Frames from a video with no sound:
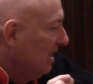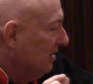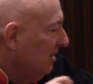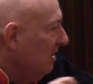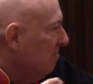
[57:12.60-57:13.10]

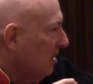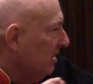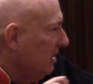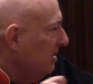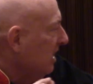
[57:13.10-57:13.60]
like, think about
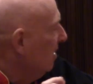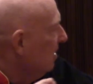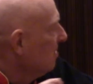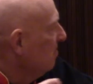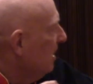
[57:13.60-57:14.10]
it, doesn't
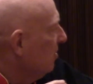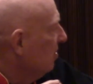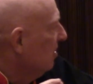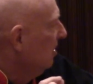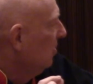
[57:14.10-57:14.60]
cost much.
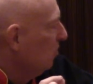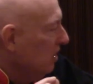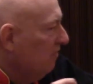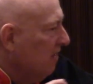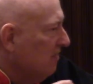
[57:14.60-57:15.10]

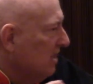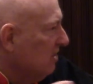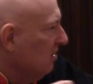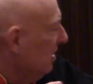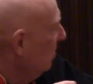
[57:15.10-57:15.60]
25
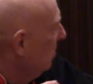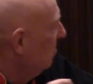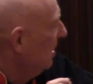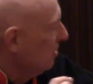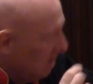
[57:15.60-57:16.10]
cents, you can do
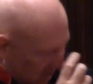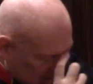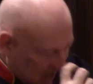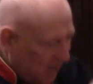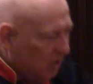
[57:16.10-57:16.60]
much.
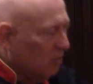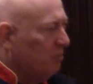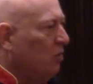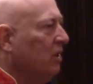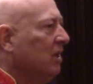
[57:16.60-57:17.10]
A little
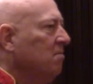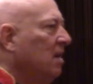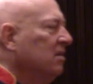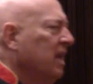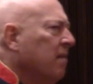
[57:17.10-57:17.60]
boy came out
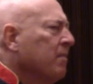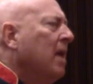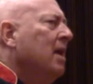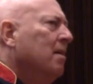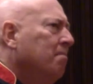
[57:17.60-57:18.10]
and said,
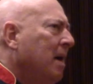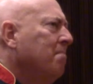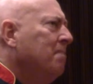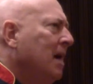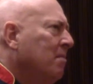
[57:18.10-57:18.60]
my
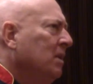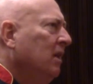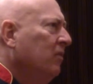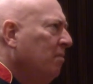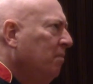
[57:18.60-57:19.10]
mom
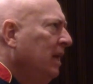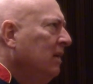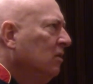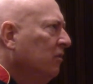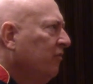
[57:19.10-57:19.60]
gave a
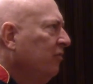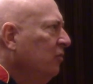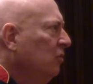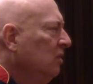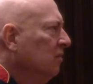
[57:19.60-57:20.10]
plate of
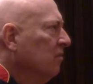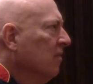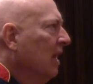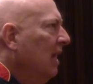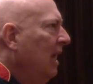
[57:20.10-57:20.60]
food
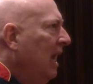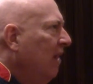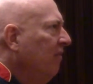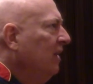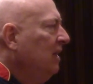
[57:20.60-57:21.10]

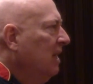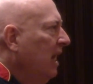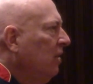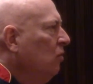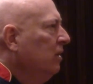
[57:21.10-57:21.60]
every
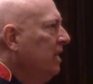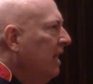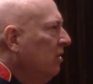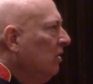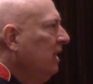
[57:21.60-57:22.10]
night to
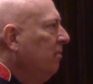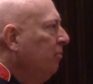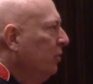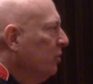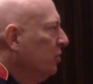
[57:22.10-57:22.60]
another little
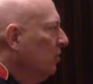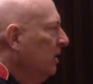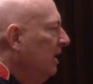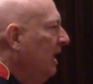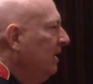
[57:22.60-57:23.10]
person,
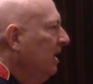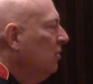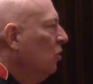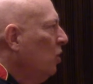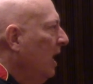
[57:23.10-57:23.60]
a lady, an
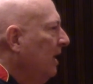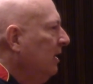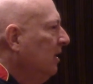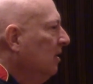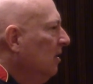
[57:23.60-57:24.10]
old lady.